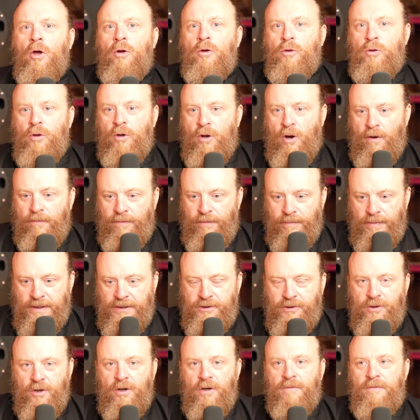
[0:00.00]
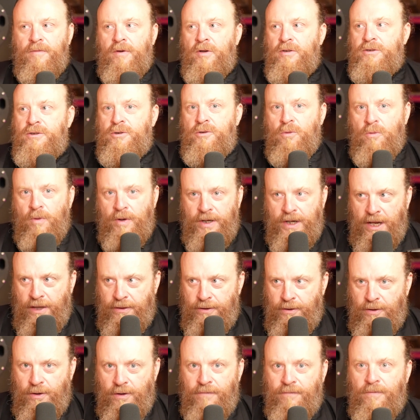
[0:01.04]
You go from this universe to another
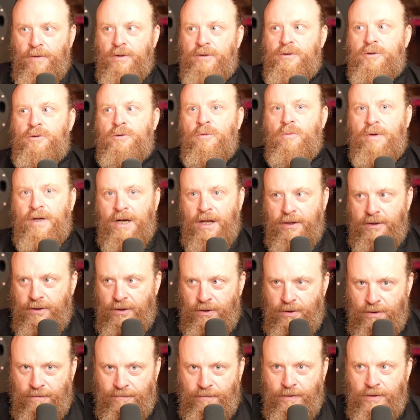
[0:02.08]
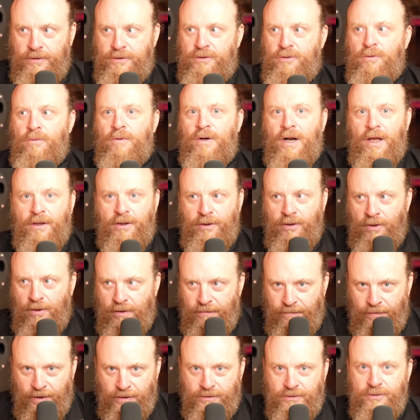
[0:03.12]
universe, to another universe, to another
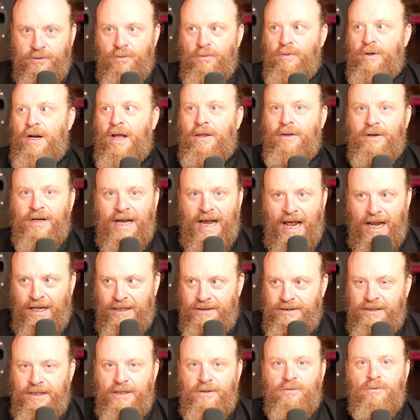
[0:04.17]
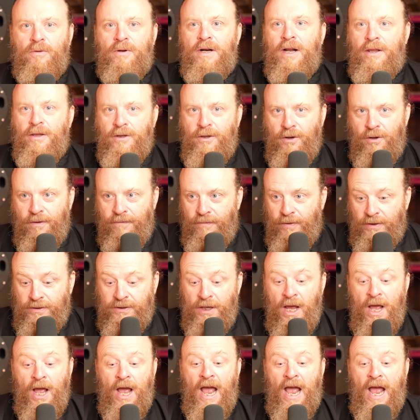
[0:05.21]
universe, to another galaxy, to another universe,